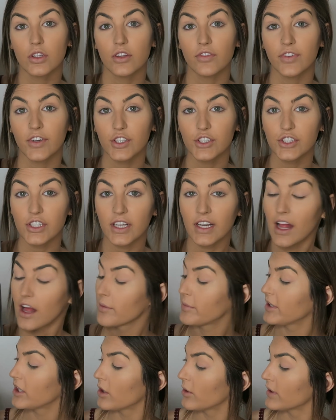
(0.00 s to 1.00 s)
So the first shade I'll
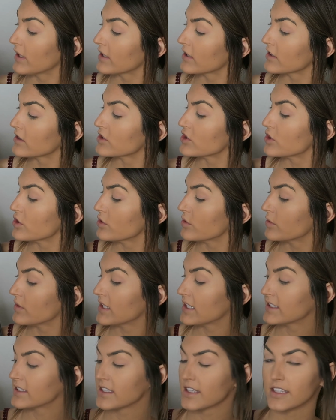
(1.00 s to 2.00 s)
be going into
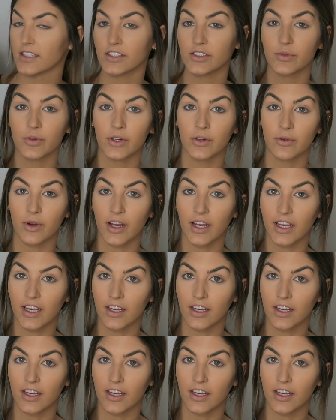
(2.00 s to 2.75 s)
is this one right